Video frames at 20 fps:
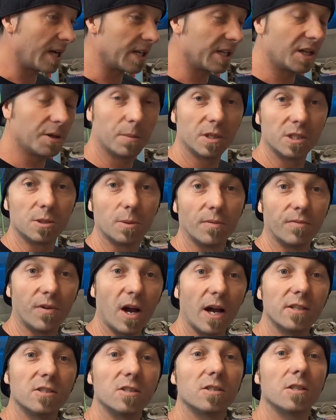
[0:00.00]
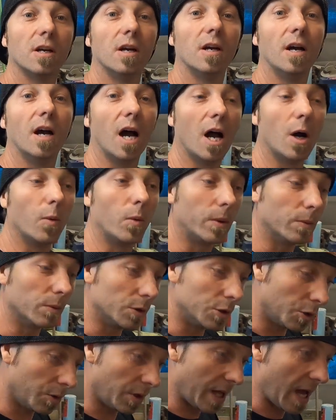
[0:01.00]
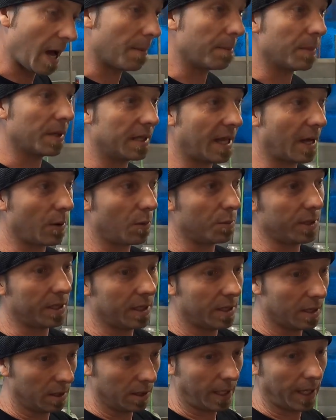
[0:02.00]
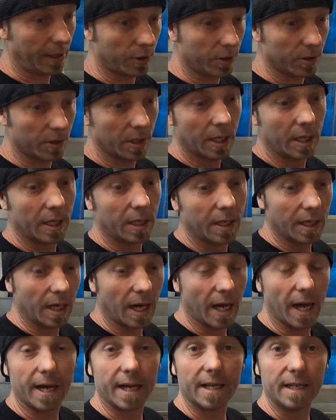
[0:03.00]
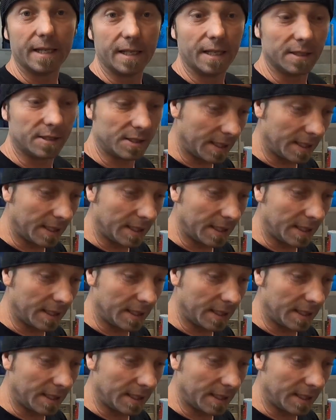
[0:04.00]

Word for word: kind of given me some advice. Uh, we will do that, but that will be later uh, in this